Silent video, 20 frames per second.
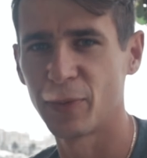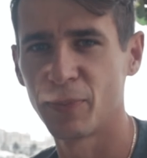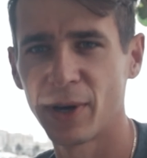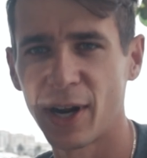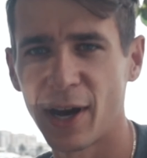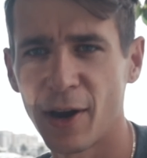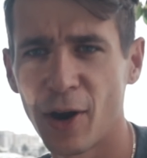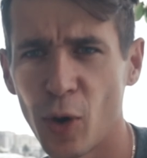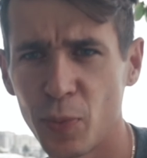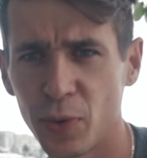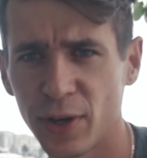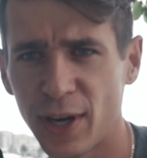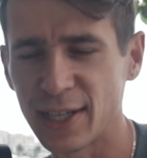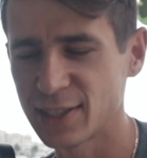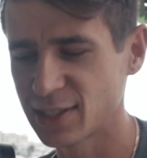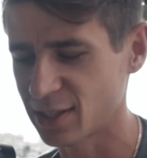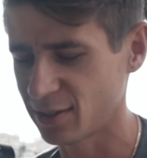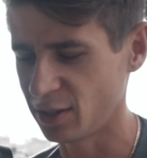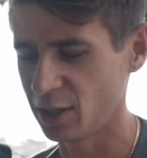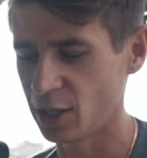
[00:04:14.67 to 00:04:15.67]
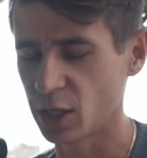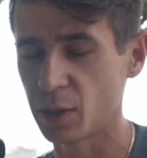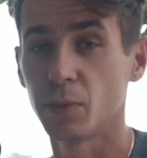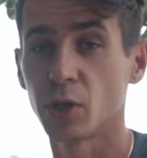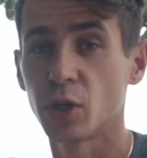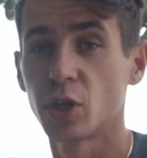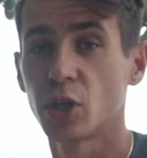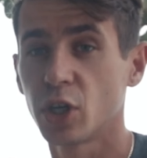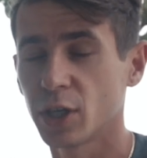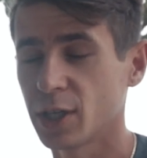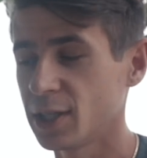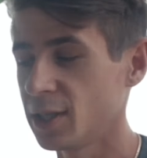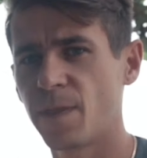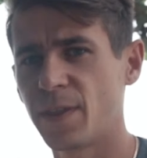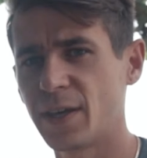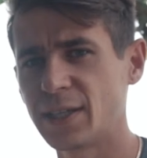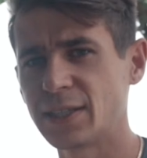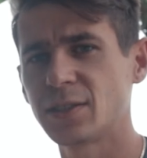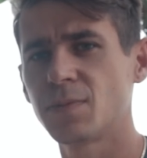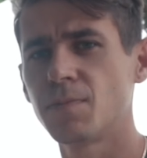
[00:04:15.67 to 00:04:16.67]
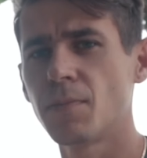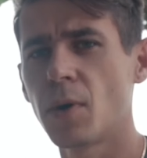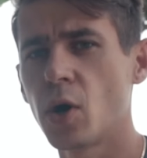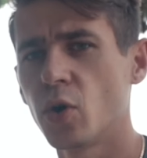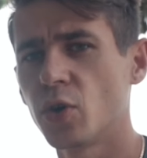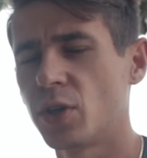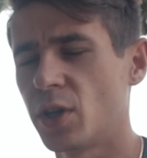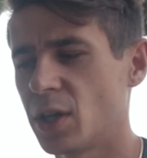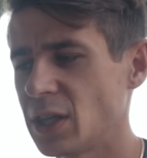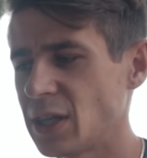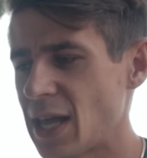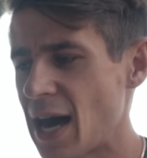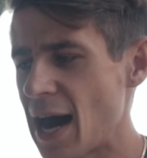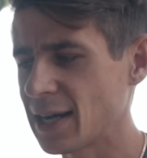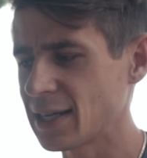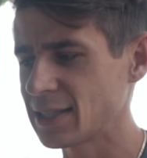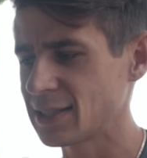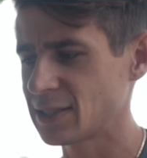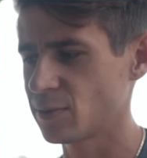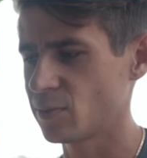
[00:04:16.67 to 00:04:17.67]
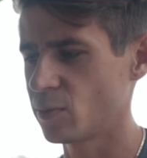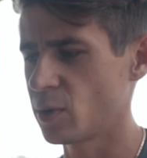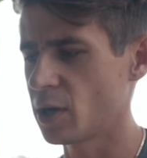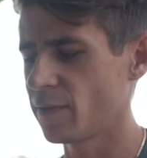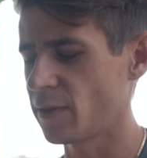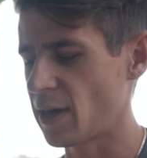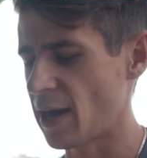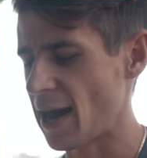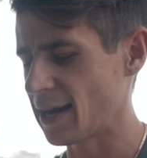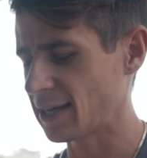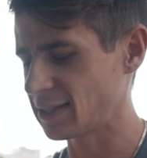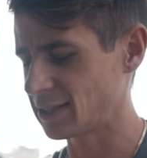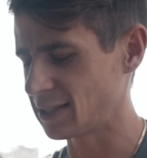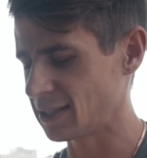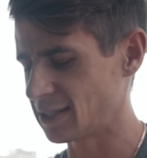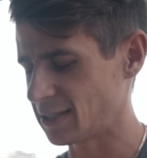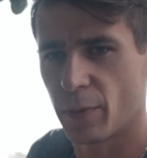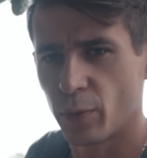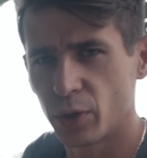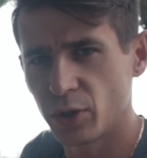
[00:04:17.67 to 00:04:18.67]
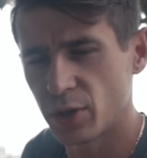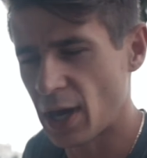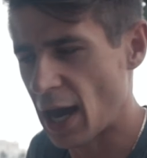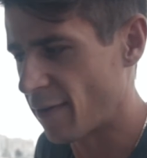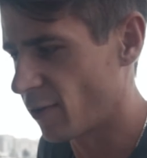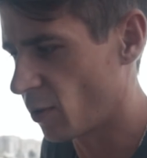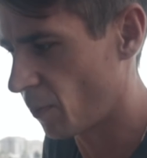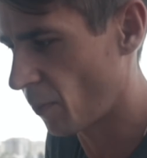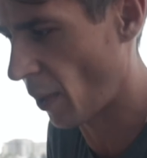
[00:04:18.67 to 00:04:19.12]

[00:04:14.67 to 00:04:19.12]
but I hope you guys can hear me good. This mode locks one of the axes. When you have it